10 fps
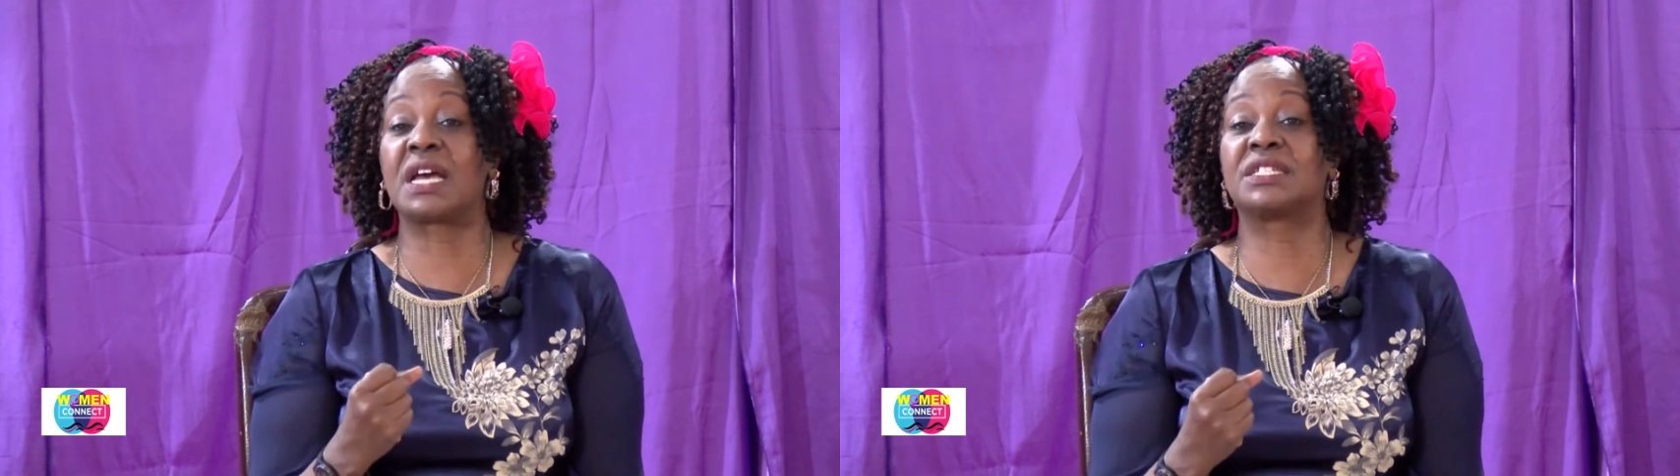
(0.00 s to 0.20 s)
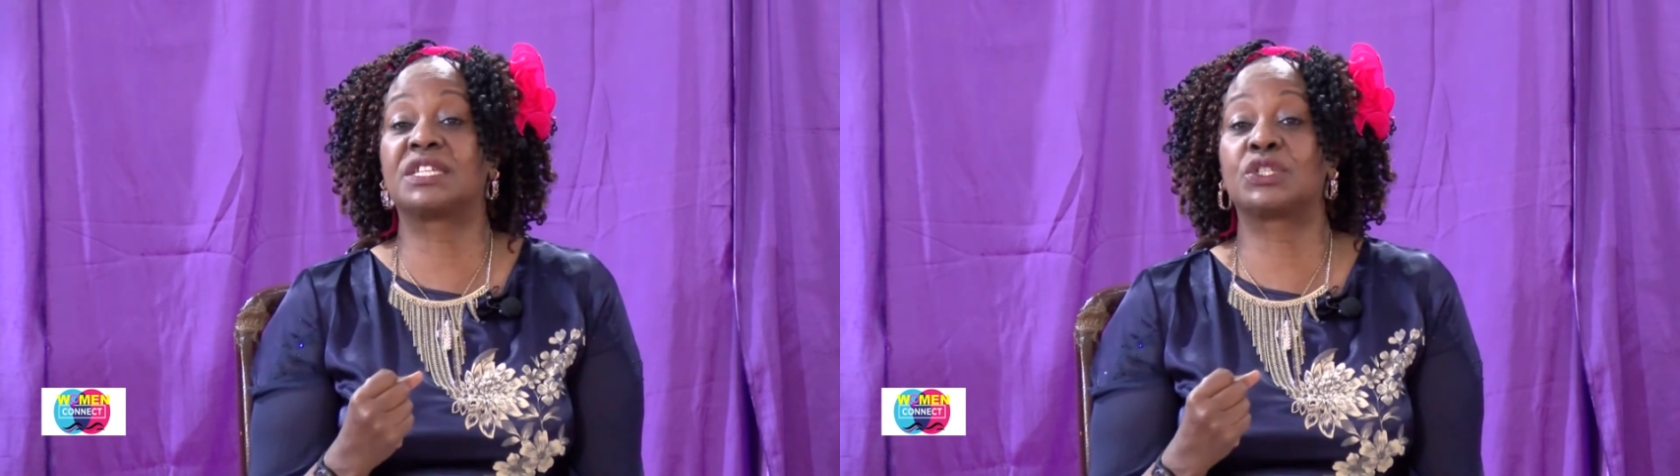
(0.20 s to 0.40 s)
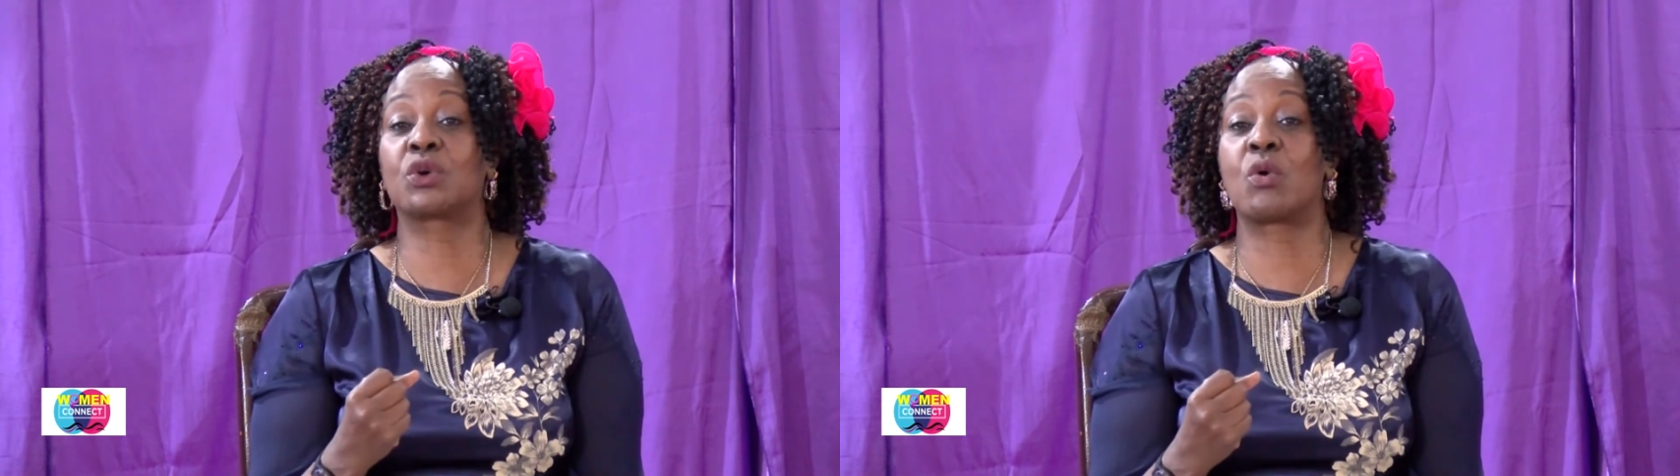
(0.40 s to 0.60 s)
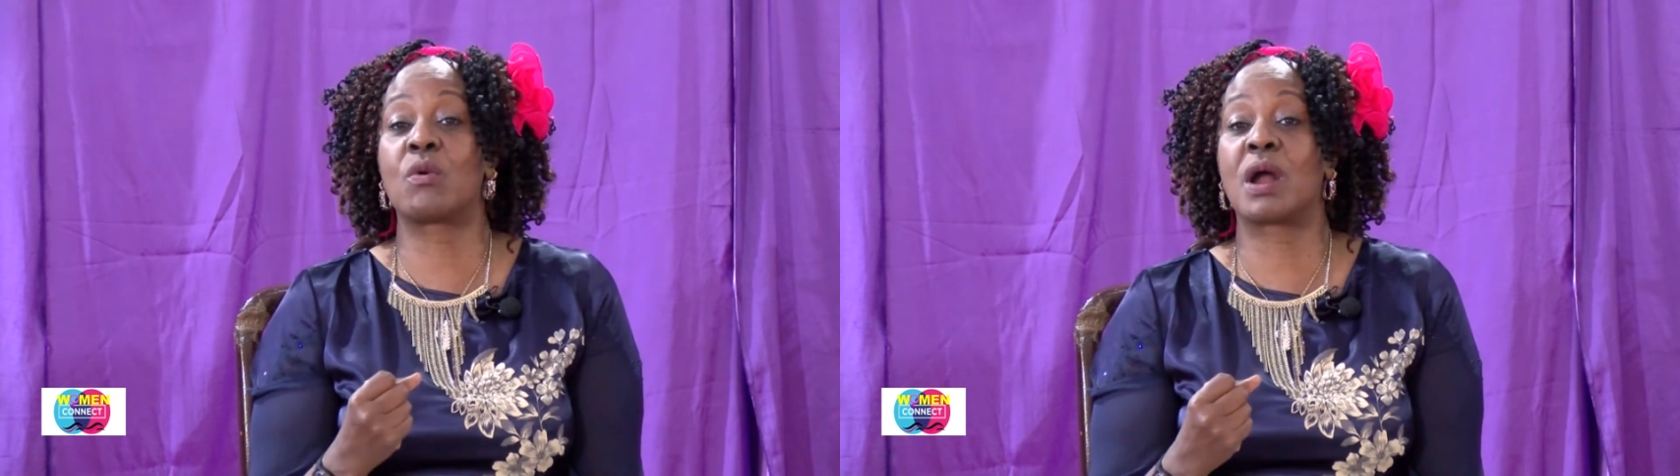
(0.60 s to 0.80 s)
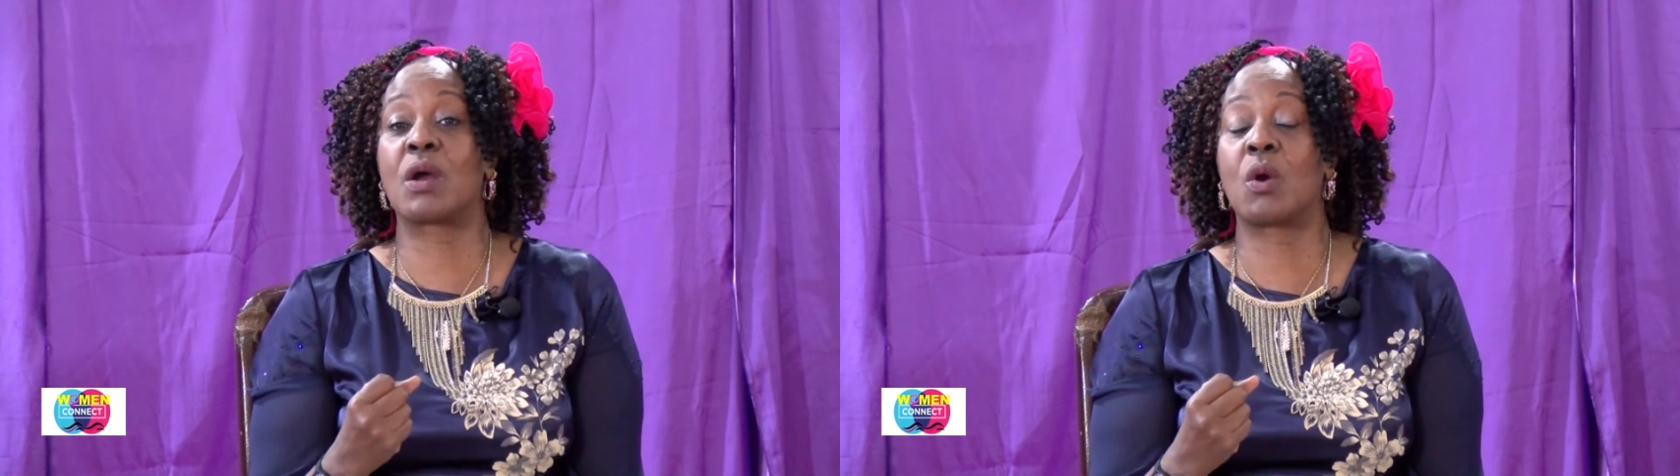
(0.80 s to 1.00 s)
as his
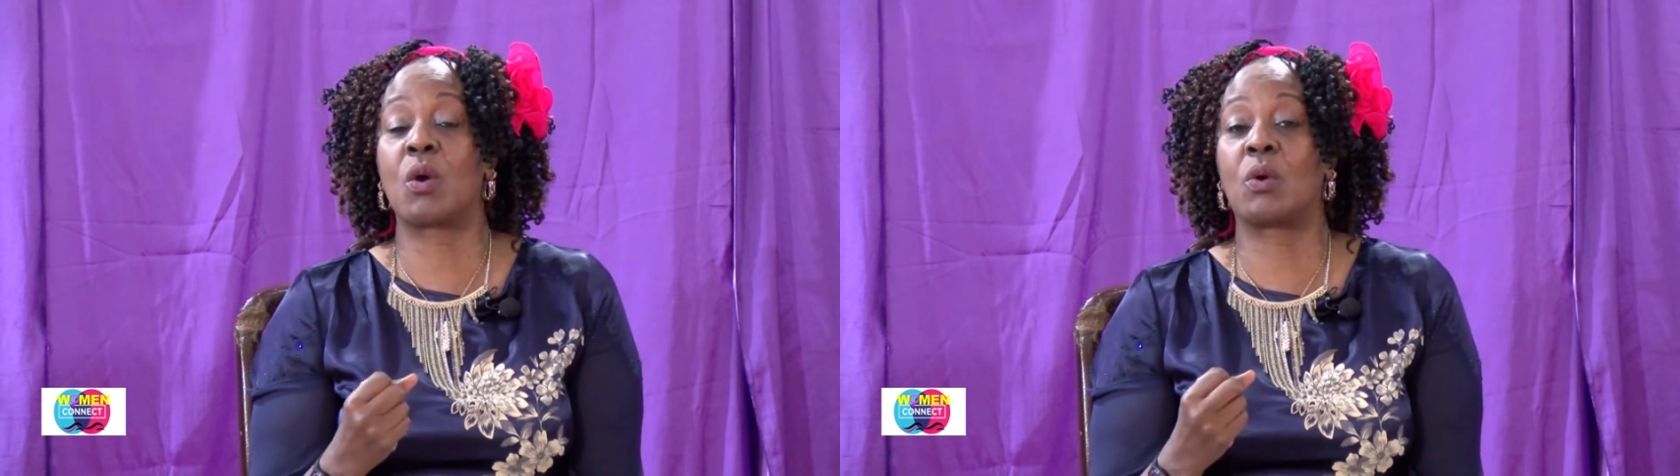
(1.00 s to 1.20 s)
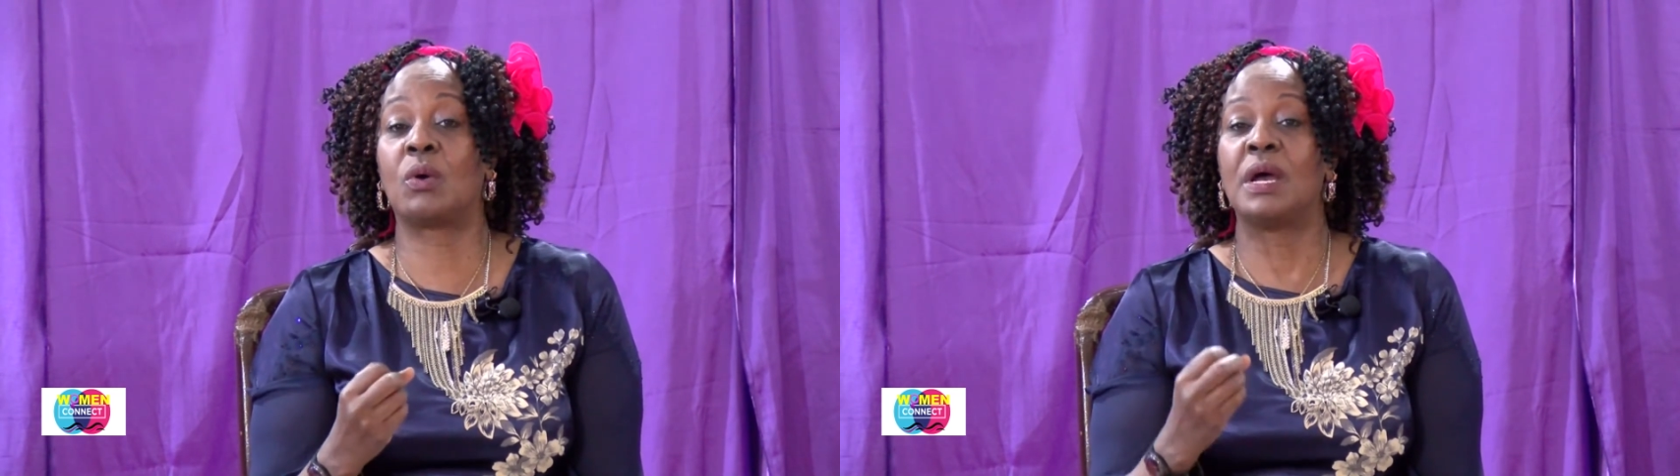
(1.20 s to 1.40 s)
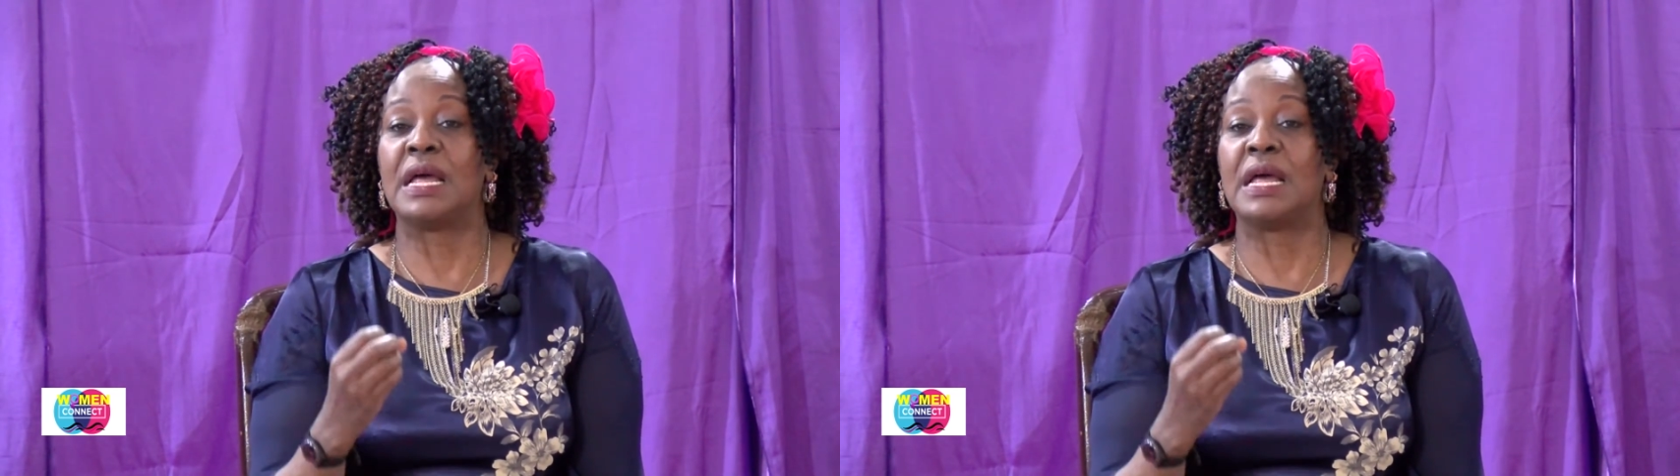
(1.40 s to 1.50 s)
oracle.